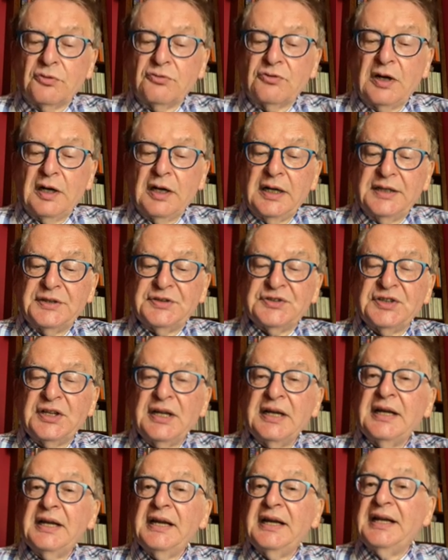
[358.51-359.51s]
rites
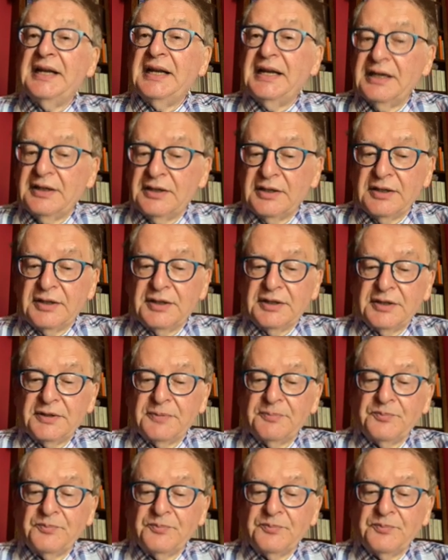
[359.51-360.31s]
in England.